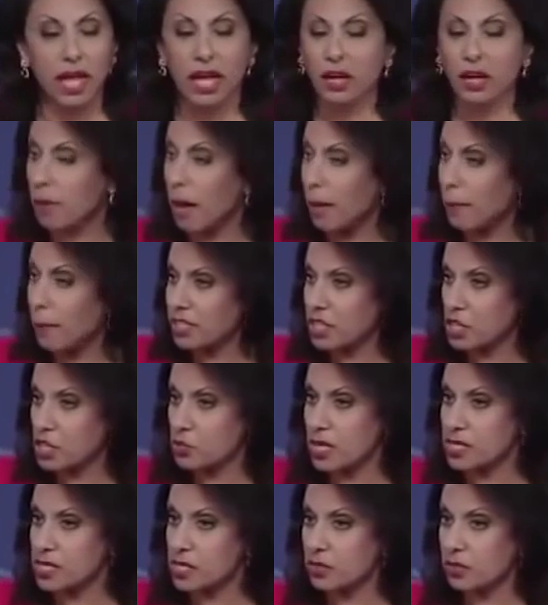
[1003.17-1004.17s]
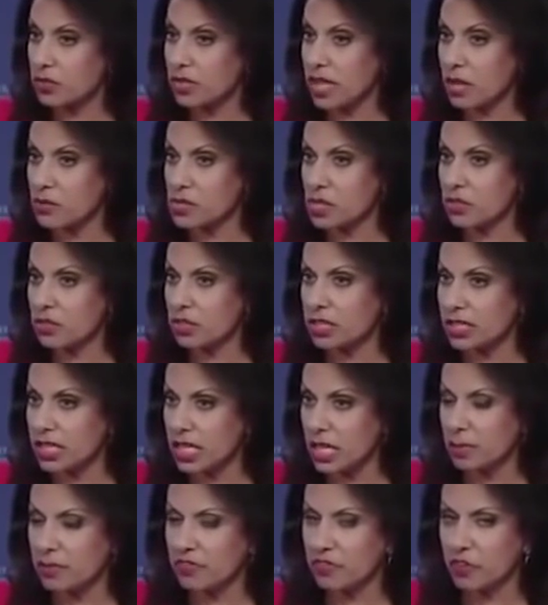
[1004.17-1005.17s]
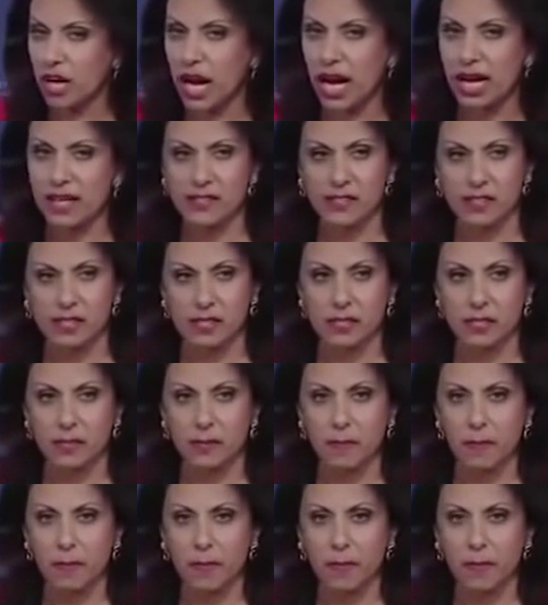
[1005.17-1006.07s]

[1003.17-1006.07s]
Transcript: And remember, this was in 2013, before ISIS.